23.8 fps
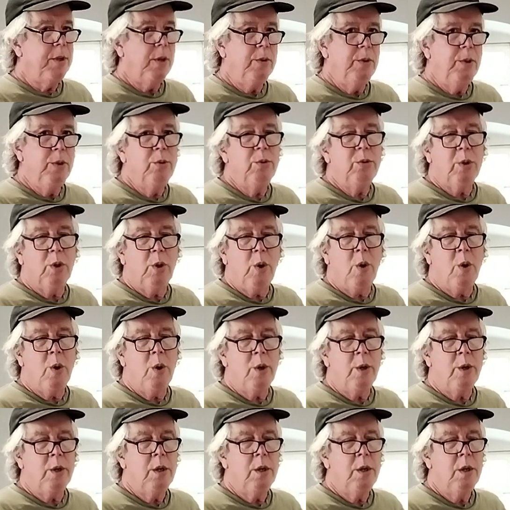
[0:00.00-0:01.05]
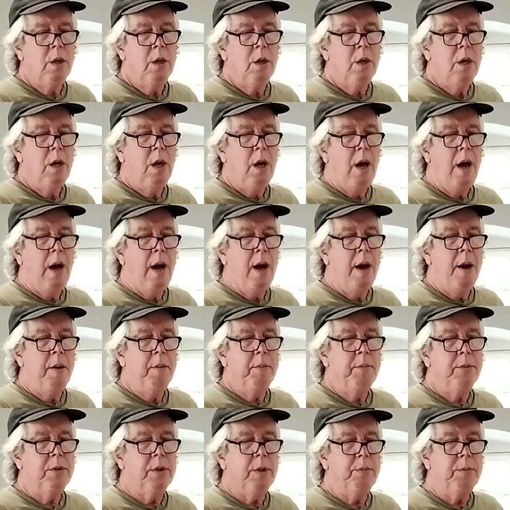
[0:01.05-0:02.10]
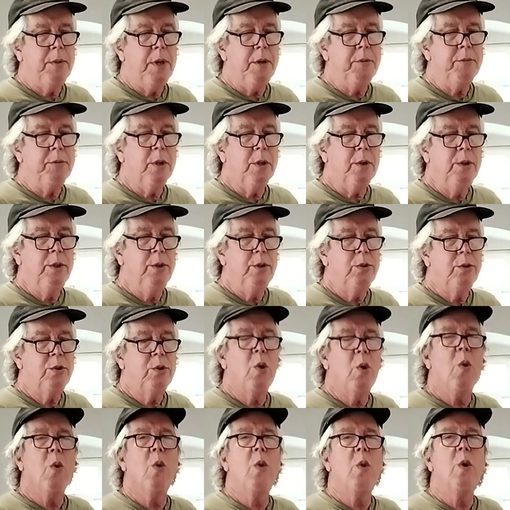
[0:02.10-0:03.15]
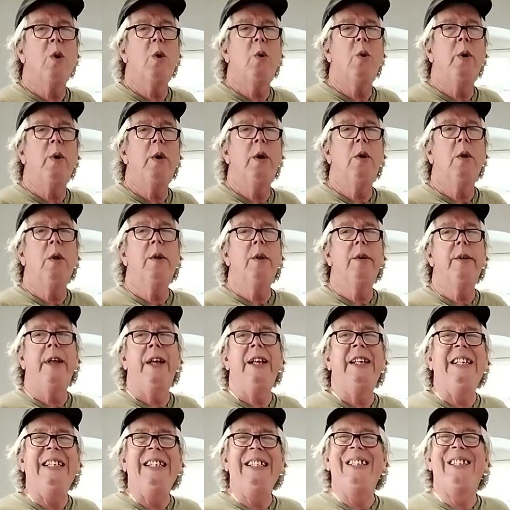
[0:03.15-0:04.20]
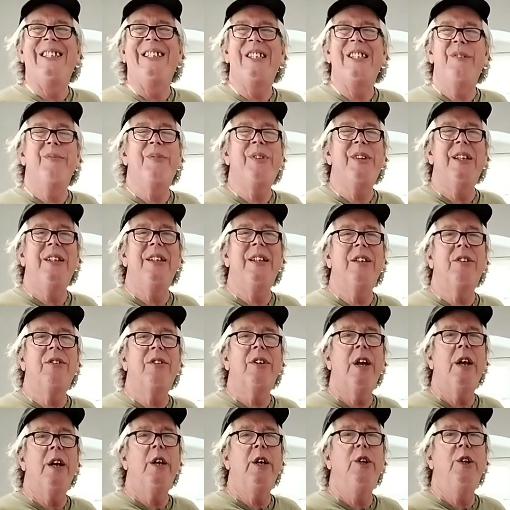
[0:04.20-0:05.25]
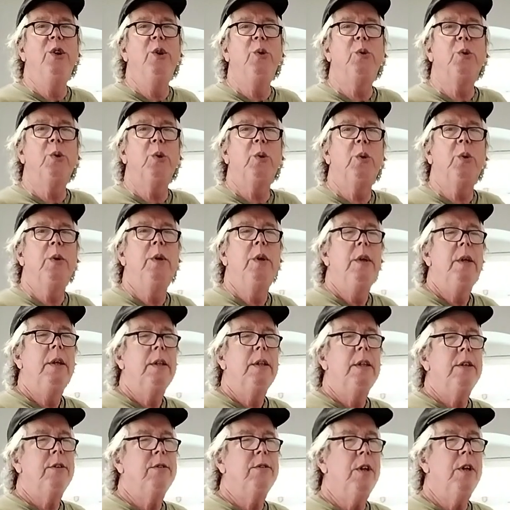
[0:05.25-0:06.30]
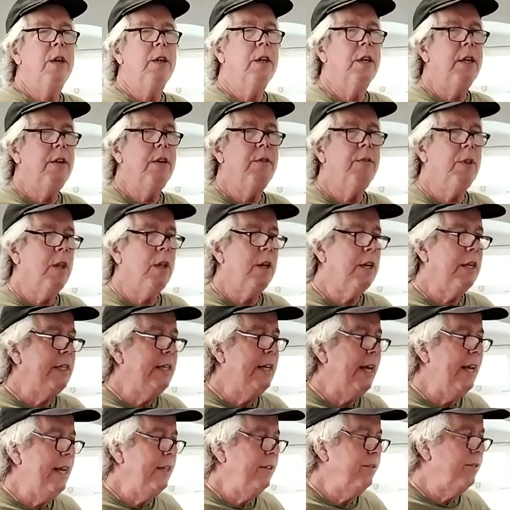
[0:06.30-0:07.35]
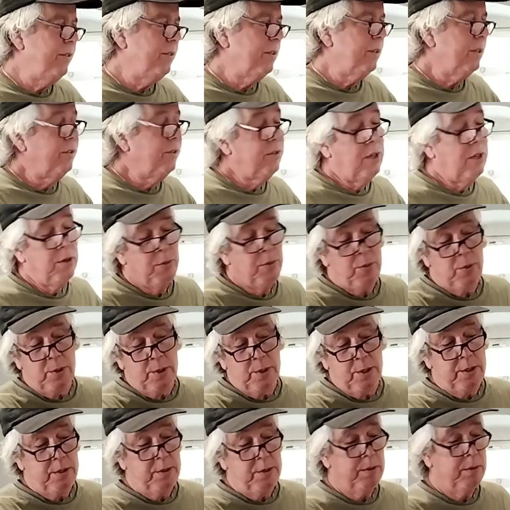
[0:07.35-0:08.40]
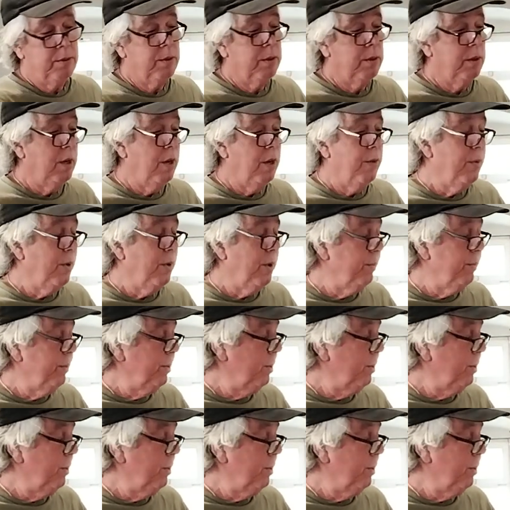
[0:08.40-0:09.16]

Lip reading: I'll use lard. Sometimes I'll use corn oil. I need something that's kind of neutral. It's not going to have a lot of taste because I don't want to cover up